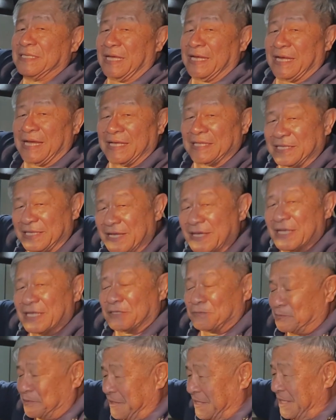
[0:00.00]
and I think
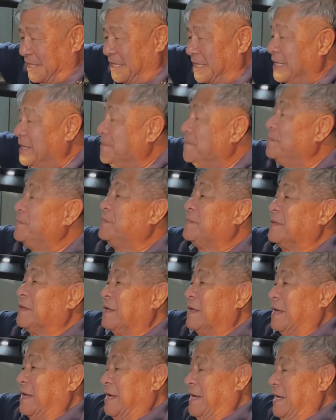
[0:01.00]
it's pretty
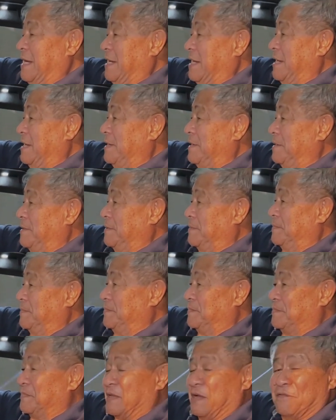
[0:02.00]

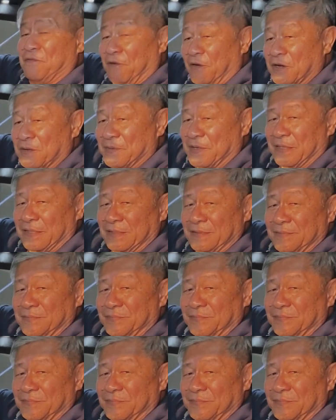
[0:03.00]
affordable.